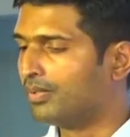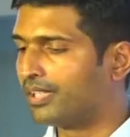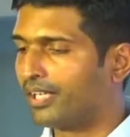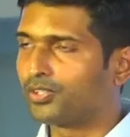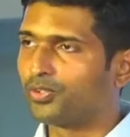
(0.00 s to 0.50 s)

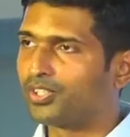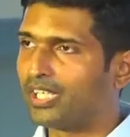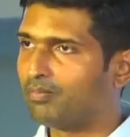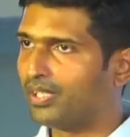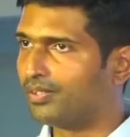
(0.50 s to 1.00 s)
thanks to
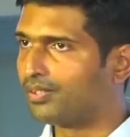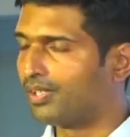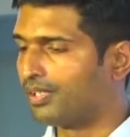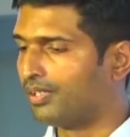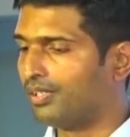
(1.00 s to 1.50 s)
Siemens,
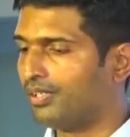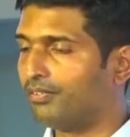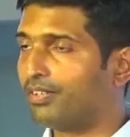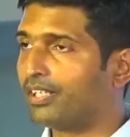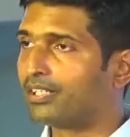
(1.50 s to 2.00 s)
and
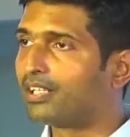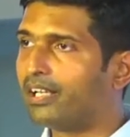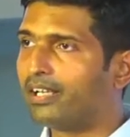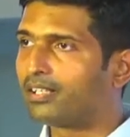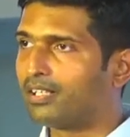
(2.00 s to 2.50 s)
we get
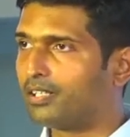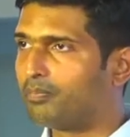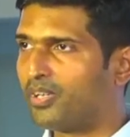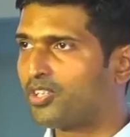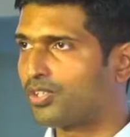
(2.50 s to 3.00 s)
clear-cut
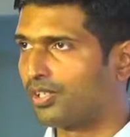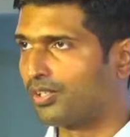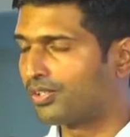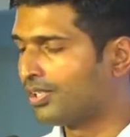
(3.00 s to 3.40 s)
pictures